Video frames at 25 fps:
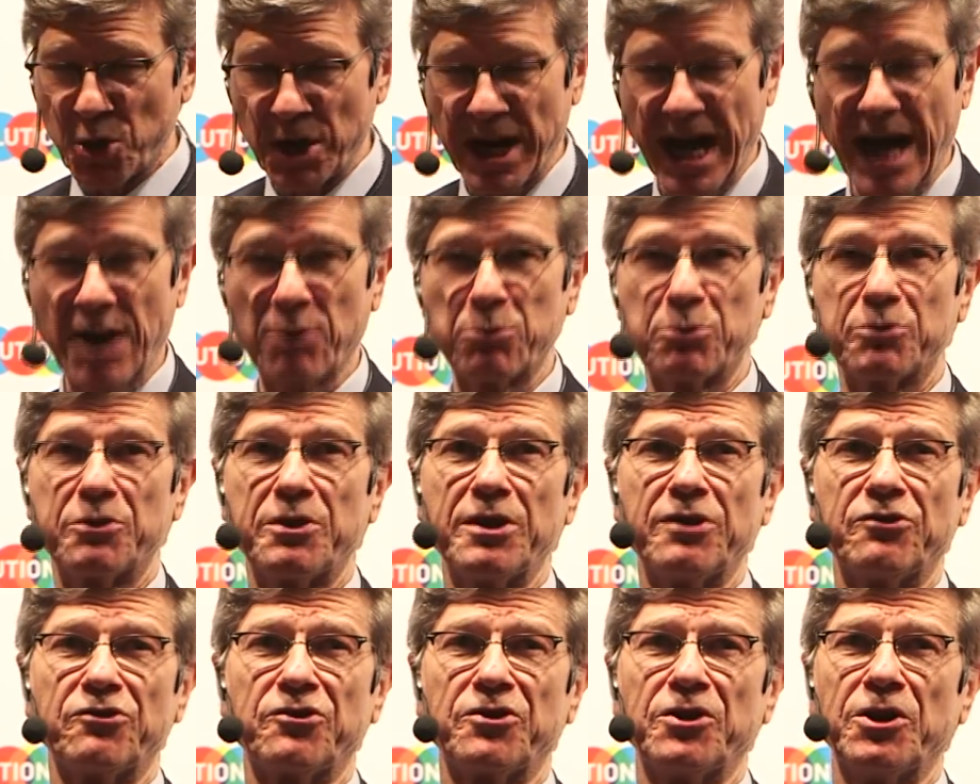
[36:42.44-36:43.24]
put
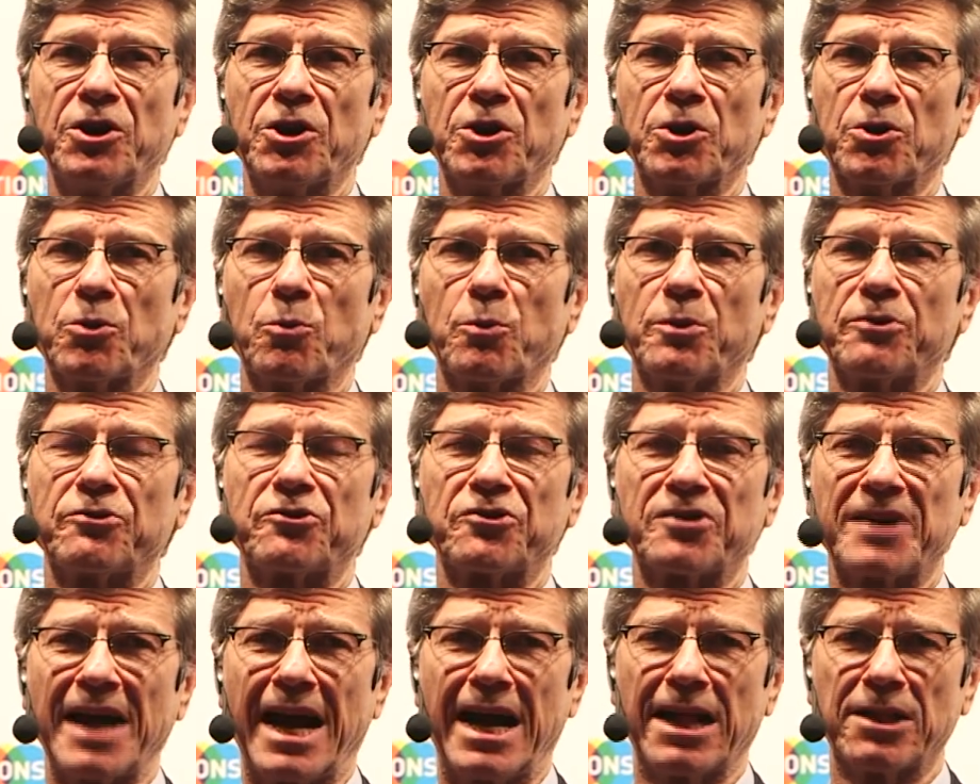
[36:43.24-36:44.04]
out this year
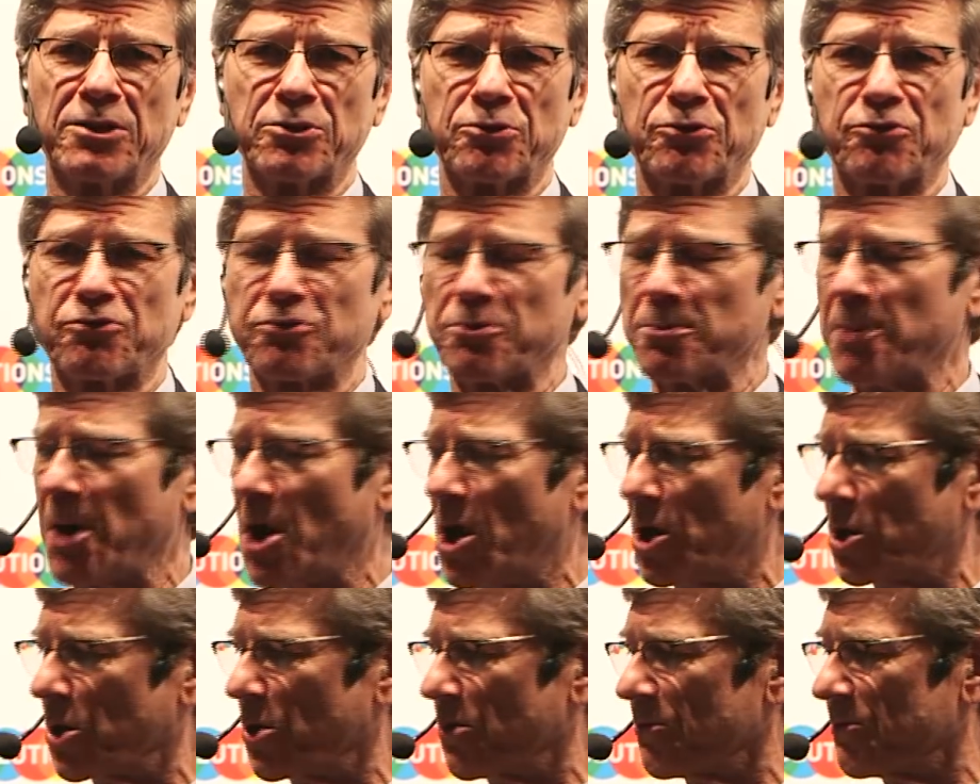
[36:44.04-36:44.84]
with scholars
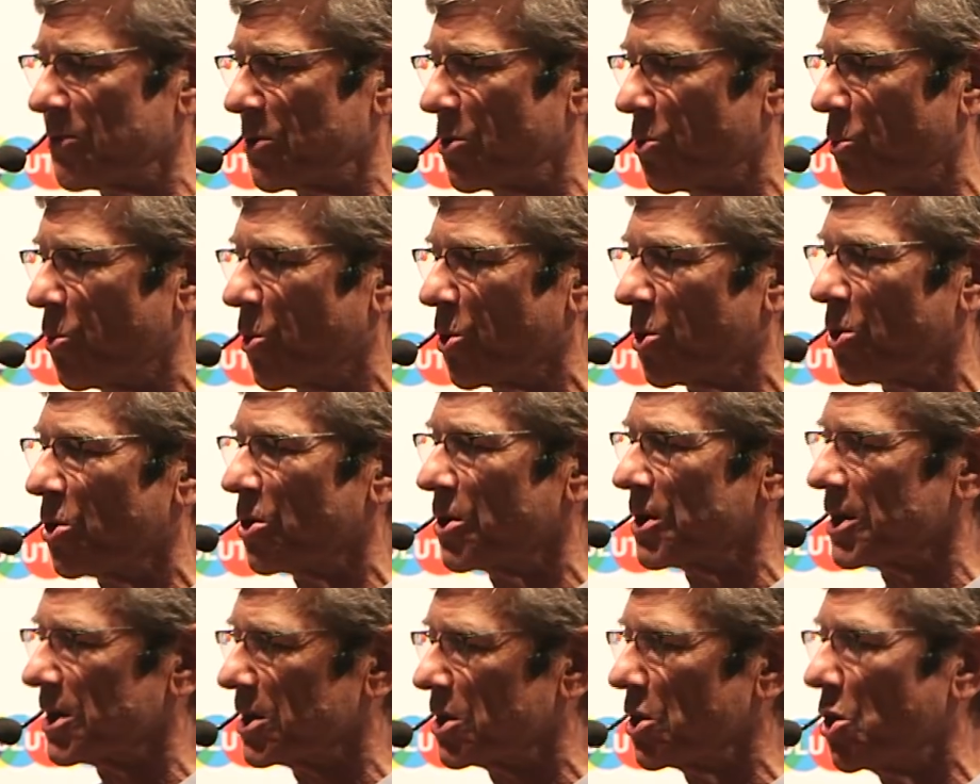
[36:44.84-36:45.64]
from all over the
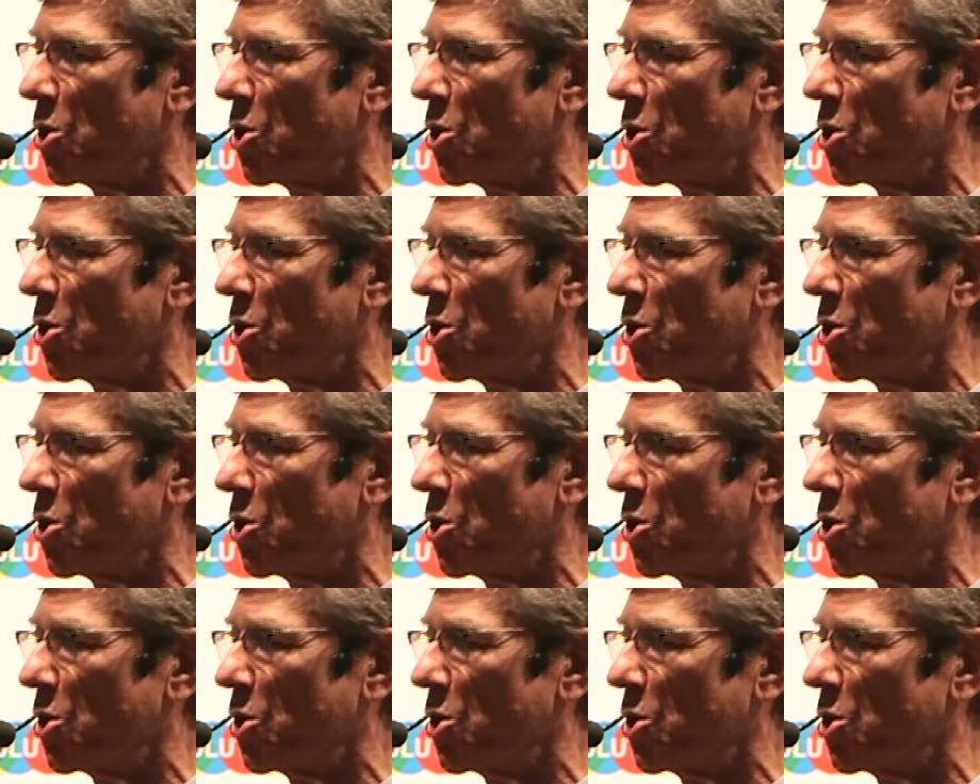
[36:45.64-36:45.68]
world a